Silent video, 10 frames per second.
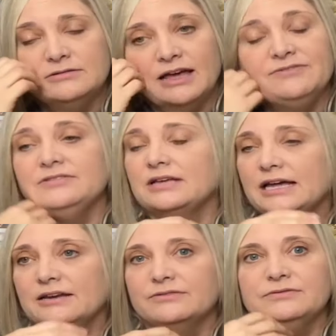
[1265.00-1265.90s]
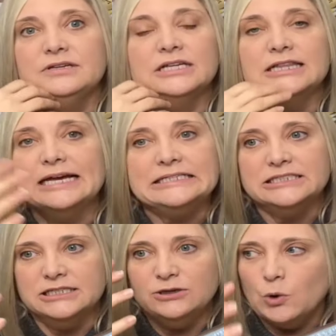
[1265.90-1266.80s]
I've kind of
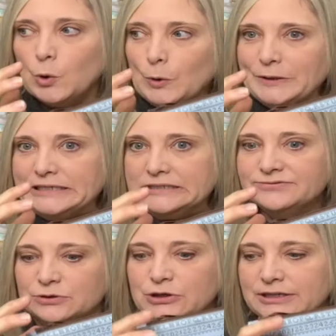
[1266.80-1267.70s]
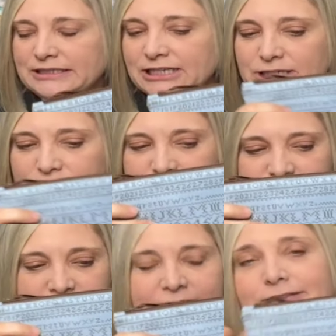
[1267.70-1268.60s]
collected and hoarded for
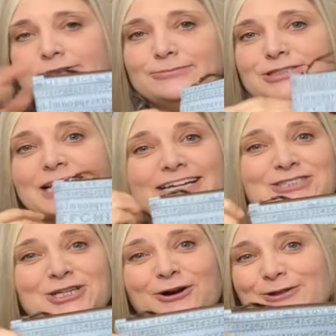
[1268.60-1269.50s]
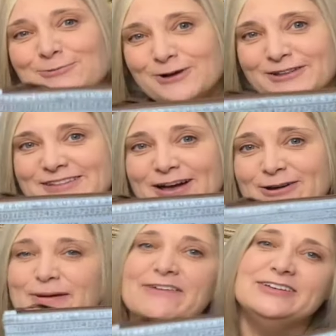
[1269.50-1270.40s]
years. So I'm just kind of sharing the wealth now,
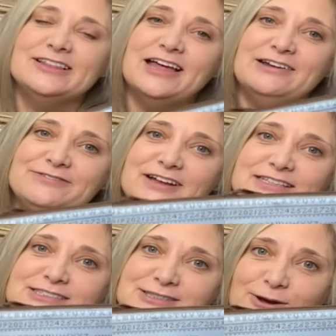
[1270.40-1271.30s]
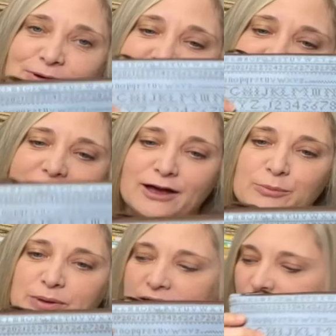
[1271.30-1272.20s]
and I'm having a lot of fun sewing it
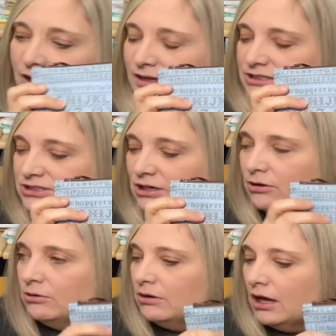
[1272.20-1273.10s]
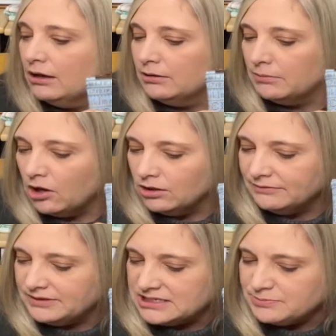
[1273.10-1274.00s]
up. So all
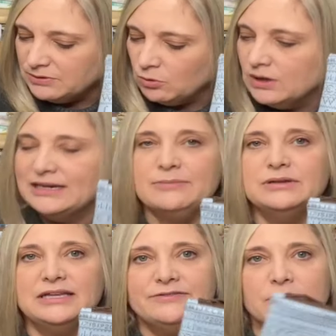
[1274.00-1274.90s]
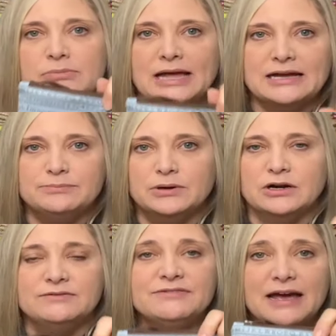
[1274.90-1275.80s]
of these but one, I believe, are
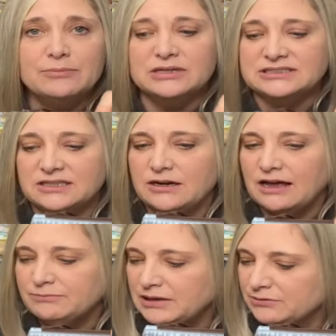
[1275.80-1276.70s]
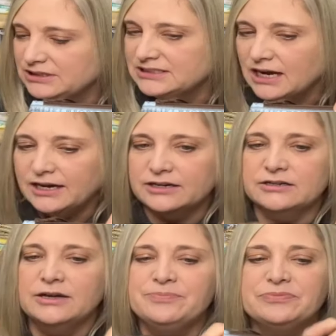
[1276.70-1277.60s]
Blackbird fabrics that have been retired.